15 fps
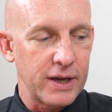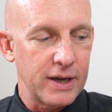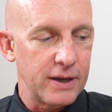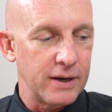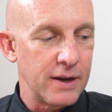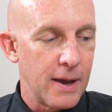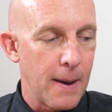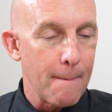
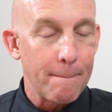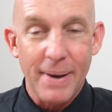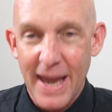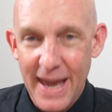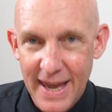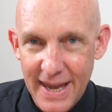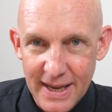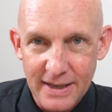in
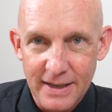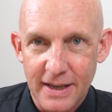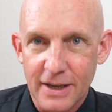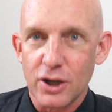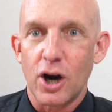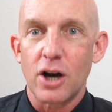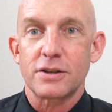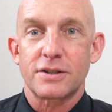pain.
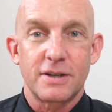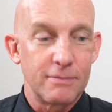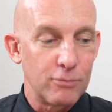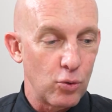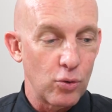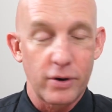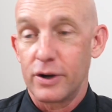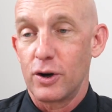It cost him
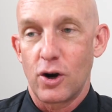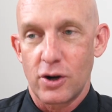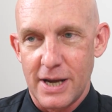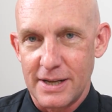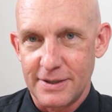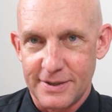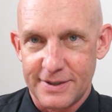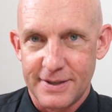more in all
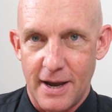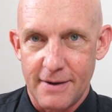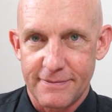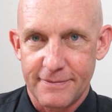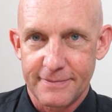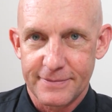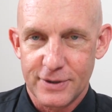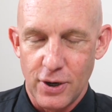kinds of
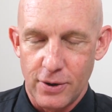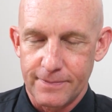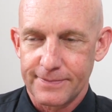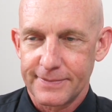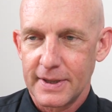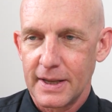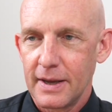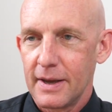stuff. So
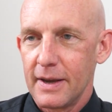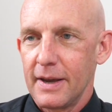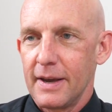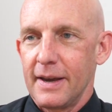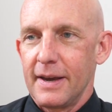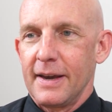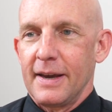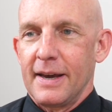
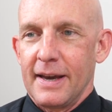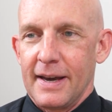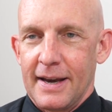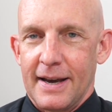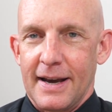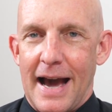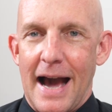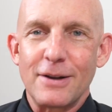
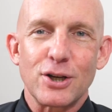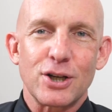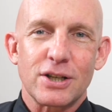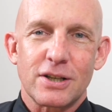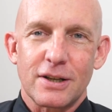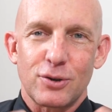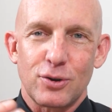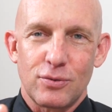I
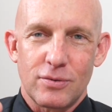just